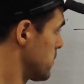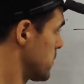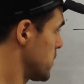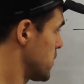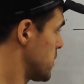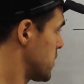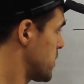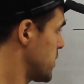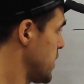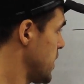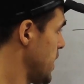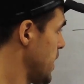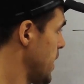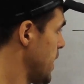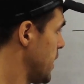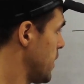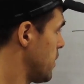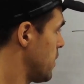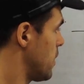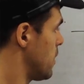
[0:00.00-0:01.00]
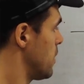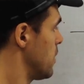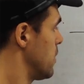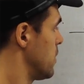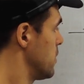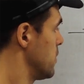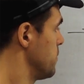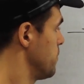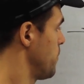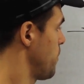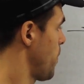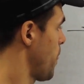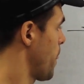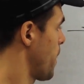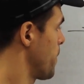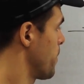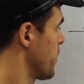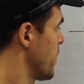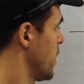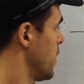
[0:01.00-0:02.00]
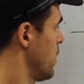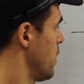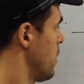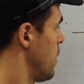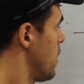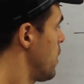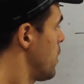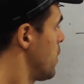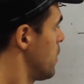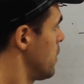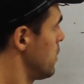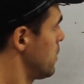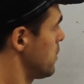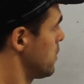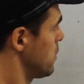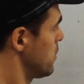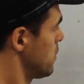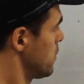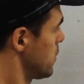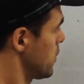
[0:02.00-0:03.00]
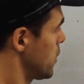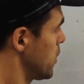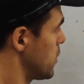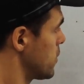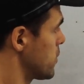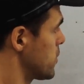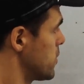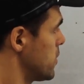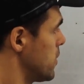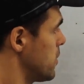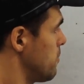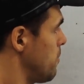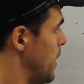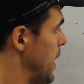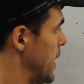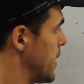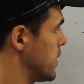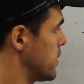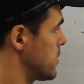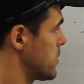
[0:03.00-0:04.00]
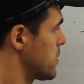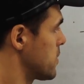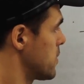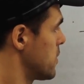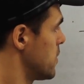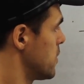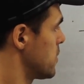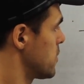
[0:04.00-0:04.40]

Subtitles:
C and R are consonant blends.